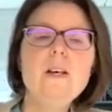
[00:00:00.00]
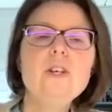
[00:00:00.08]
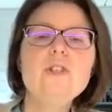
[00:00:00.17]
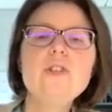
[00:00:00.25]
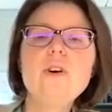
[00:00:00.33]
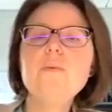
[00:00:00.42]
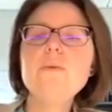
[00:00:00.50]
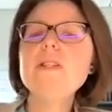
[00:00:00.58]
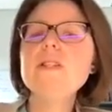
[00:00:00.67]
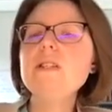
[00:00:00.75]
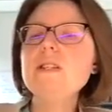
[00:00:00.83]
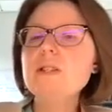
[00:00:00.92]
So we
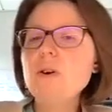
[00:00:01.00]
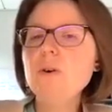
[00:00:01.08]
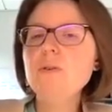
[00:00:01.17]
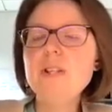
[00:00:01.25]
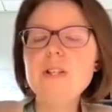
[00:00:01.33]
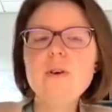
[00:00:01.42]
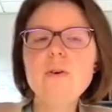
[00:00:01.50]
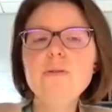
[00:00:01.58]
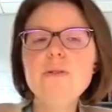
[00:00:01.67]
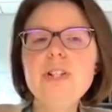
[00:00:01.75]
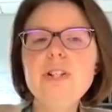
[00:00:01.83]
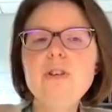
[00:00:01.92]
see these whole
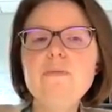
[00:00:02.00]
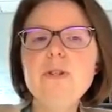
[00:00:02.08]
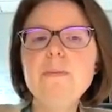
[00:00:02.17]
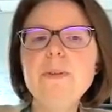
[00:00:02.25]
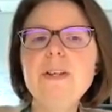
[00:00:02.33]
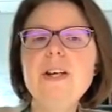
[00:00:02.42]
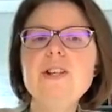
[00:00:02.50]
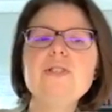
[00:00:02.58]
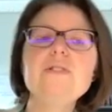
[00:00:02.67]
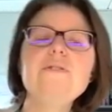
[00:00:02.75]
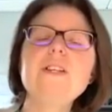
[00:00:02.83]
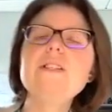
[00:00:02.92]
genome
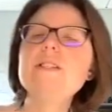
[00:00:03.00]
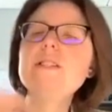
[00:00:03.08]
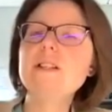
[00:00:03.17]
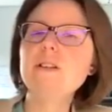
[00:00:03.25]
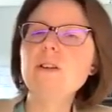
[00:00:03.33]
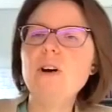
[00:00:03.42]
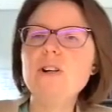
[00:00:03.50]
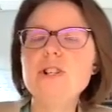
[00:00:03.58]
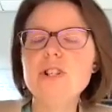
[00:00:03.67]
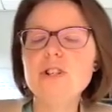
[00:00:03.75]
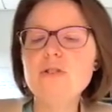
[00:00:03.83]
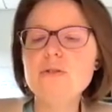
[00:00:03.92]
duplication events and a
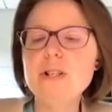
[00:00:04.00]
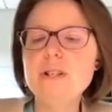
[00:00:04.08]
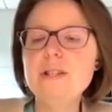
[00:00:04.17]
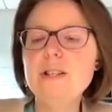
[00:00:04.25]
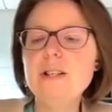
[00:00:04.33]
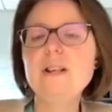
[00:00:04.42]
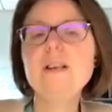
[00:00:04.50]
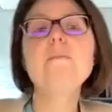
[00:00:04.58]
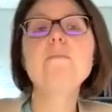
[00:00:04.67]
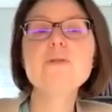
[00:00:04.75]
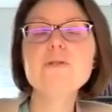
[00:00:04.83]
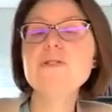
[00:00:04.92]
large increase in
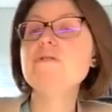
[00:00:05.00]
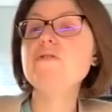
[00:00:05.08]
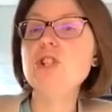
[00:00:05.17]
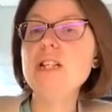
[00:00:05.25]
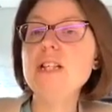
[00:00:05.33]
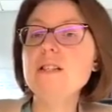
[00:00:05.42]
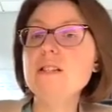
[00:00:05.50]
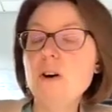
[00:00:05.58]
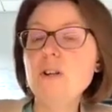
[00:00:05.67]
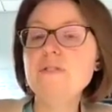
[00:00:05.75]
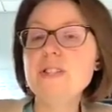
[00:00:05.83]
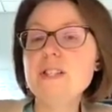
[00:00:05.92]
numbers of genes
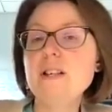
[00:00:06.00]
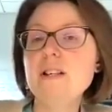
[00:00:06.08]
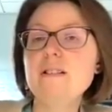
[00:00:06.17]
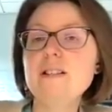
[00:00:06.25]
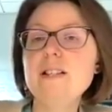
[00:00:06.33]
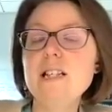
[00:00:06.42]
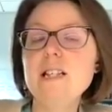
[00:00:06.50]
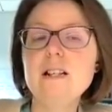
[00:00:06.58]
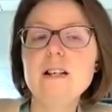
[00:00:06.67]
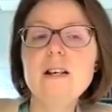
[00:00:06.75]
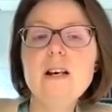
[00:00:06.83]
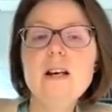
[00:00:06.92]
all of a sudden
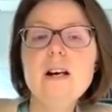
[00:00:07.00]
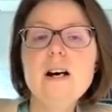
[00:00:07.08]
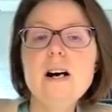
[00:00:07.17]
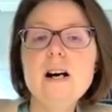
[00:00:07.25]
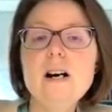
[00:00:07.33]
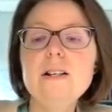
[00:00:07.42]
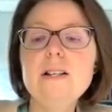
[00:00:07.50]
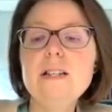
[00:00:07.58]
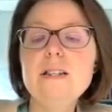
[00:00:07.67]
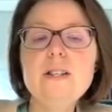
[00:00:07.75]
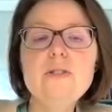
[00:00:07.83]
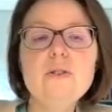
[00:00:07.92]
in
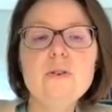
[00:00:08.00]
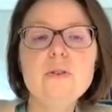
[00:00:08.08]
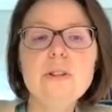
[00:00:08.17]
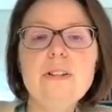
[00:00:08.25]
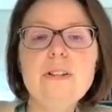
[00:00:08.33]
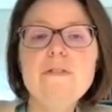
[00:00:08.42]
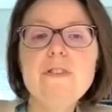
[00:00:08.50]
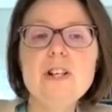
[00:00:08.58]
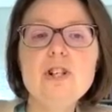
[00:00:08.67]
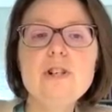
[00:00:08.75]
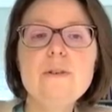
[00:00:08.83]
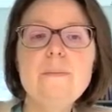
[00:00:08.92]
these early
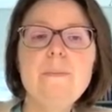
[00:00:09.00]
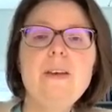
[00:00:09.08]
fish.